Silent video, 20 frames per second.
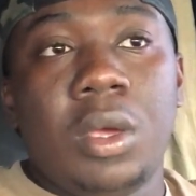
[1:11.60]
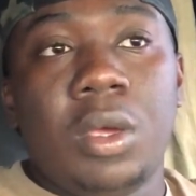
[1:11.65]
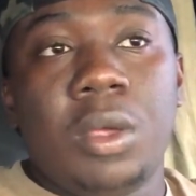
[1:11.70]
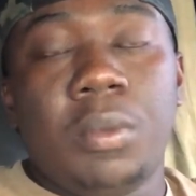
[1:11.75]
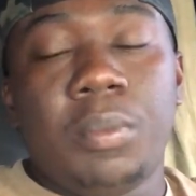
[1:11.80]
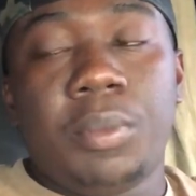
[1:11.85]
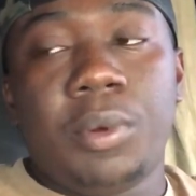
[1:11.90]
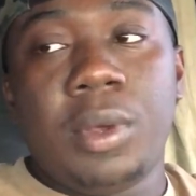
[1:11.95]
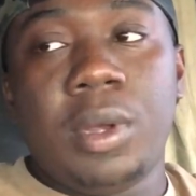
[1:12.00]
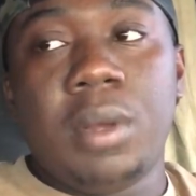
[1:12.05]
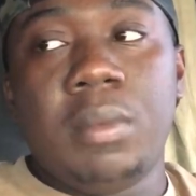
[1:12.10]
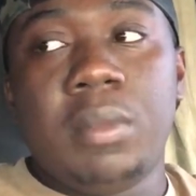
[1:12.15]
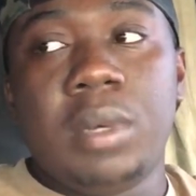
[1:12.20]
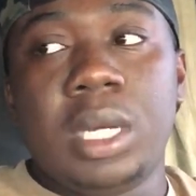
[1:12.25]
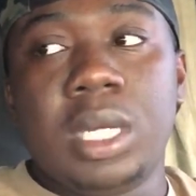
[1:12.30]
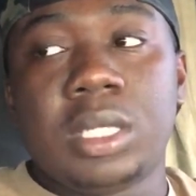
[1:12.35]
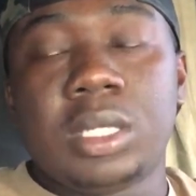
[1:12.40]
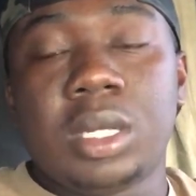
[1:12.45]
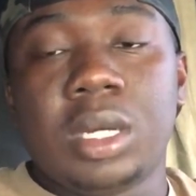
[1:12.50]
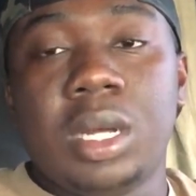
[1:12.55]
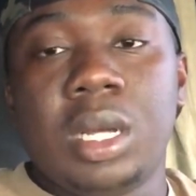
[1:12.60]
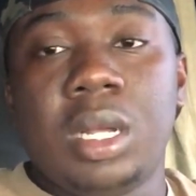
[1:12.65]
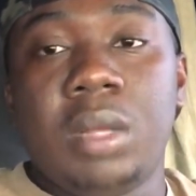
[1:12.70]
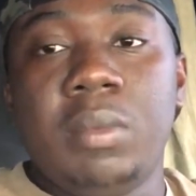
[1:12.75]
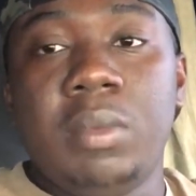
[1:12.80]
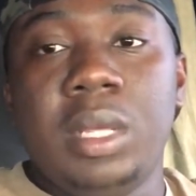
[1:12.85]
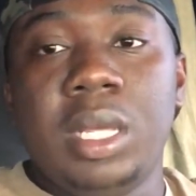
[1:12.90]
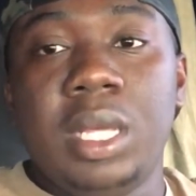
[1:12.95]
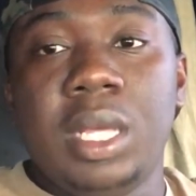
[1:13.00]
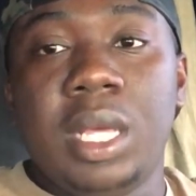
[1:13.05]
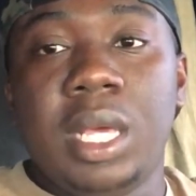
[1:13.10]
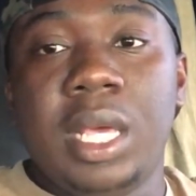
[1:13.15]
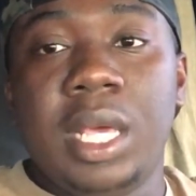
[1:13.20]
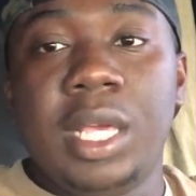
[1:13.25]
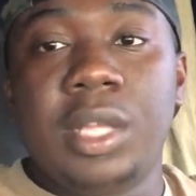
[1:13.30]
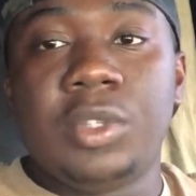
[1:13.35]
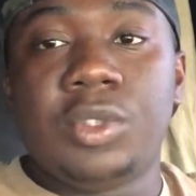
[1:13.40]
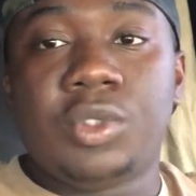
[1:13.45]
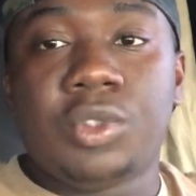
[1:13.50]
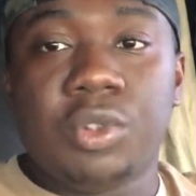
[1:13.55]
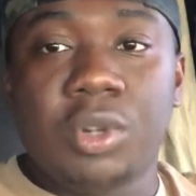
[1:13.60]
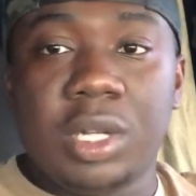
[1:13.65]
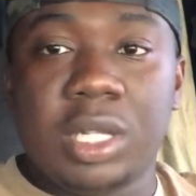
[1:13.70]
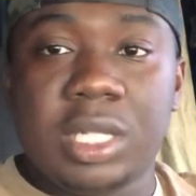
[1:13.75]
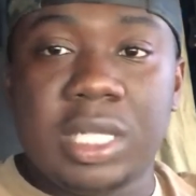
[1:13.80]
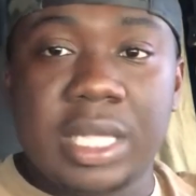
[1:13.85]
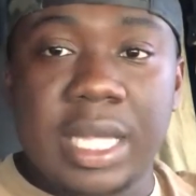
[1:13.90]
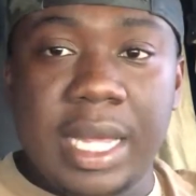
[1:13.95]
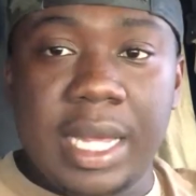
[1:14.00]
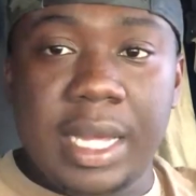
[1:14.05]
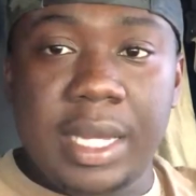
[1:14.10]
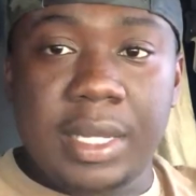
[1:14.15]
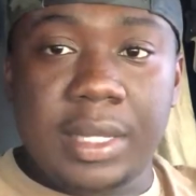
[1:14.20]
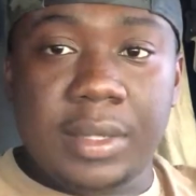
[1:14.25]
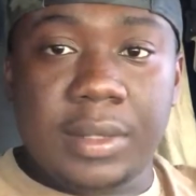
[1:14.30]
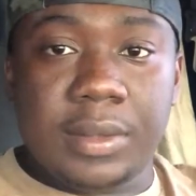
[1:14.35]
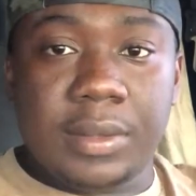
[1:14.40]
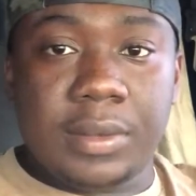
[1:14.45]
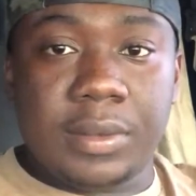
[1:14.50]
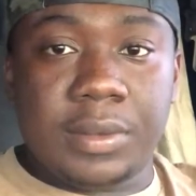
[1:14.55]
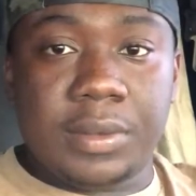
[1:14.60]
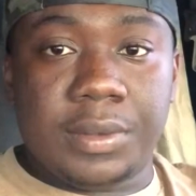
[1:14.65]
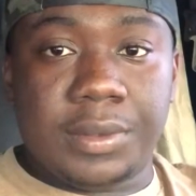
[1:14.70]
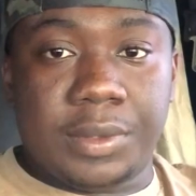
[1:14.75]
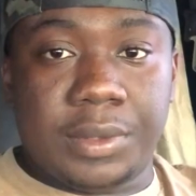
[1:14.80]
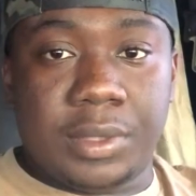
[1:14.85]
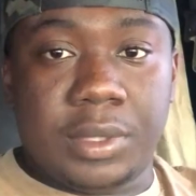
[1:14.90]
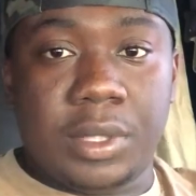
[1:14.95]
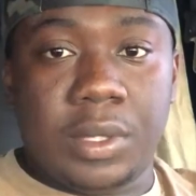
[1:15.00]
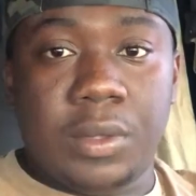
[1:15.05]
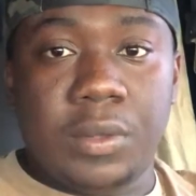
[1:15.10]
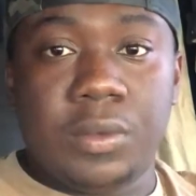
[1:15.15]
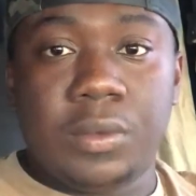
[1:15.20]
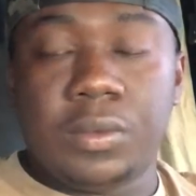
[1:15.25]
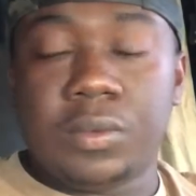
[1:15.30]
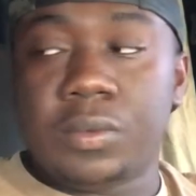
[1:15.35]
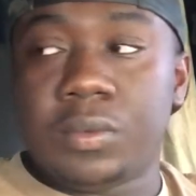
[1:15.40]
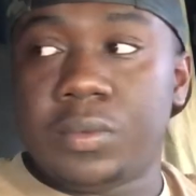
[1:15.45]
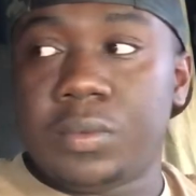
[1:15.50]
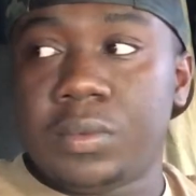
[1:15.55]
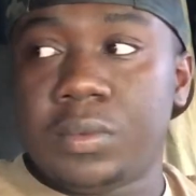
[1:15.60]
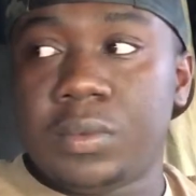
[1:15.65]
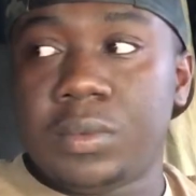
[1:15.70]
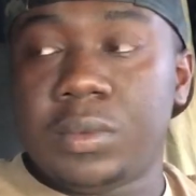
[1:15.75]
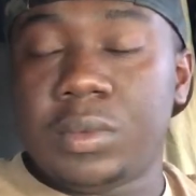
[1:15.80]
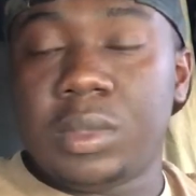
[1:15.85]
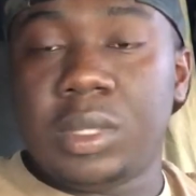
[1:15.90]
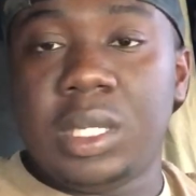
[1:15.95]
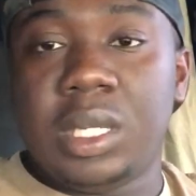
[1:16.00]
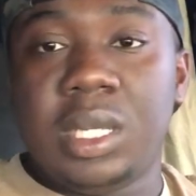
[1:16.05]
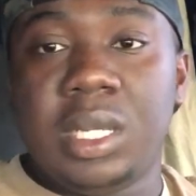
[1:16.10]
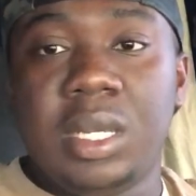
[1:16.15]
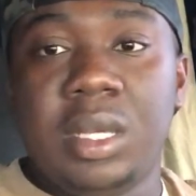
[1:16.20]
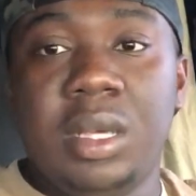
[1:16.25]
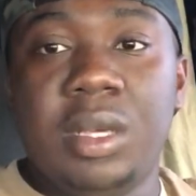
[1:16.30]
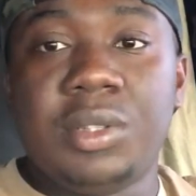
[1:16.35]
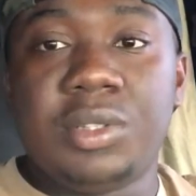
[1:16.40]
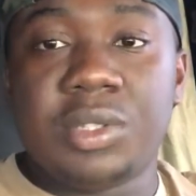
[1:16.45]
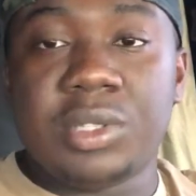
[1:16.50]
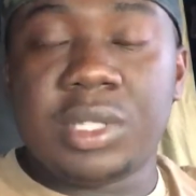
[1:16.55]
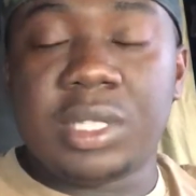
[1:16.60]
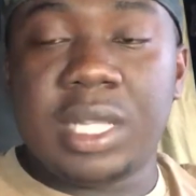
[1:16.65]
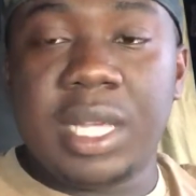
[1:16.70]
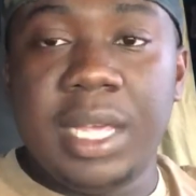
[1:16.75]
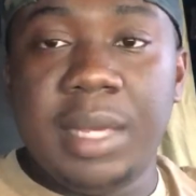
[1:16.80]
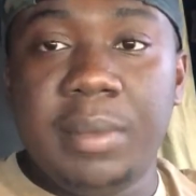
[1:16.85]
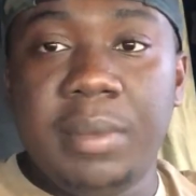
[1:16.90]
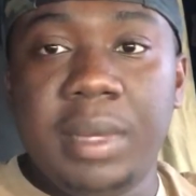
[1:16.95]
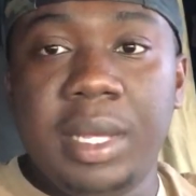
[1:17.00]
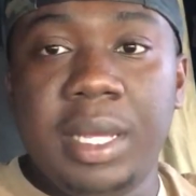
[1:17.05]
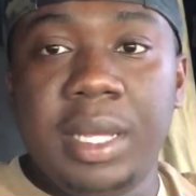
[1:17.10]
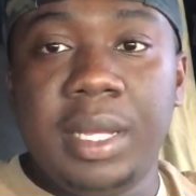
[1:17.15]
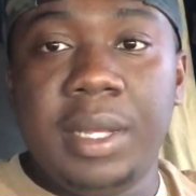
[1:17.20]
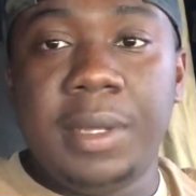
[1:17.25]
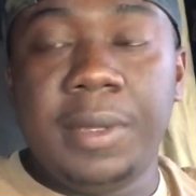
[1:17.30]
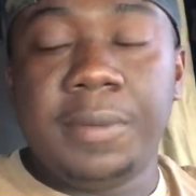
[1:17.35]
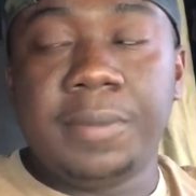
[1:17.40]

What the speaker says: pretty much are going to be intrastate. So intrastate meaning